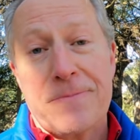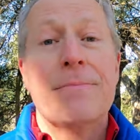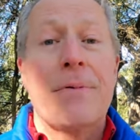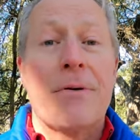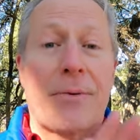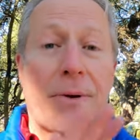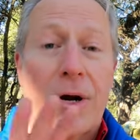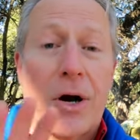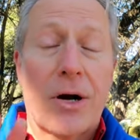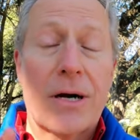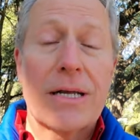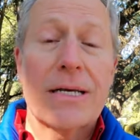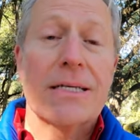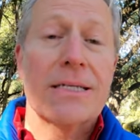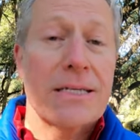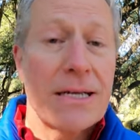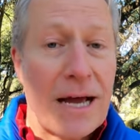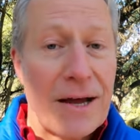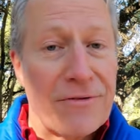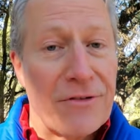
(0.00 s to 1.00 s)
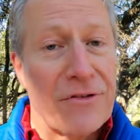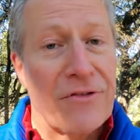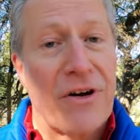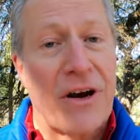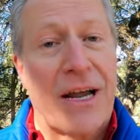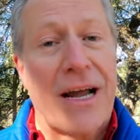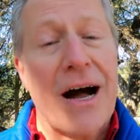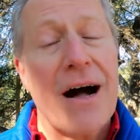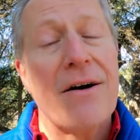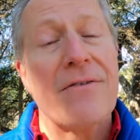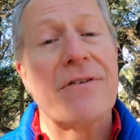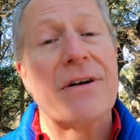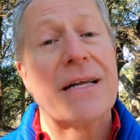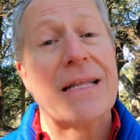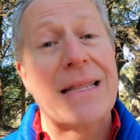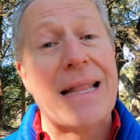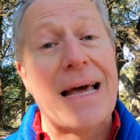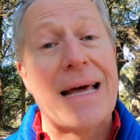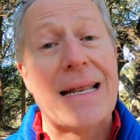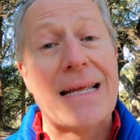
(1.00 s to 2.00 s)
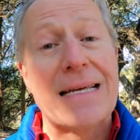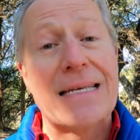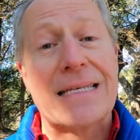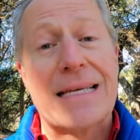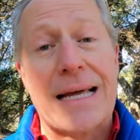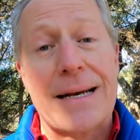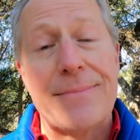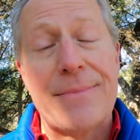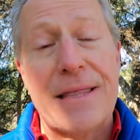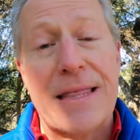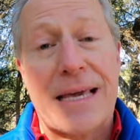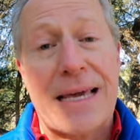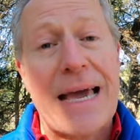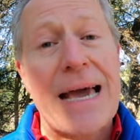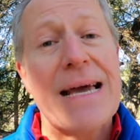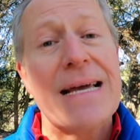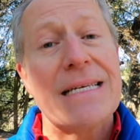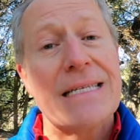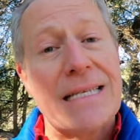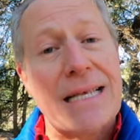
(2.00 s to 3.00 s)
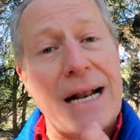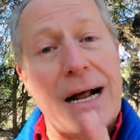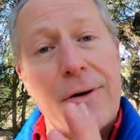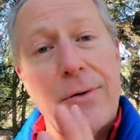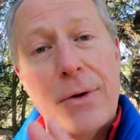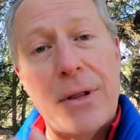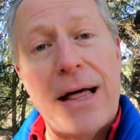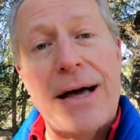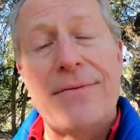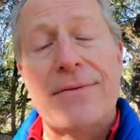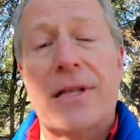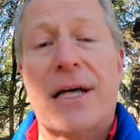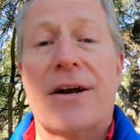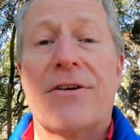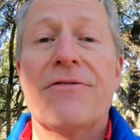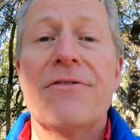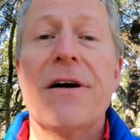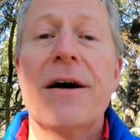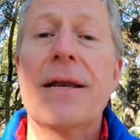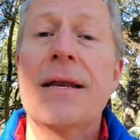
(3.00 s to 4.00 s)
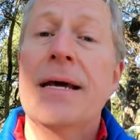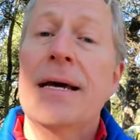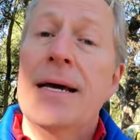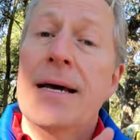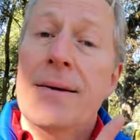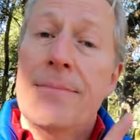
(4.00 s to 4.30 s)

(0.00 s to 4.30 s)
But regardless, I feel very confident that is going to be the case, that I will have a lot of fun,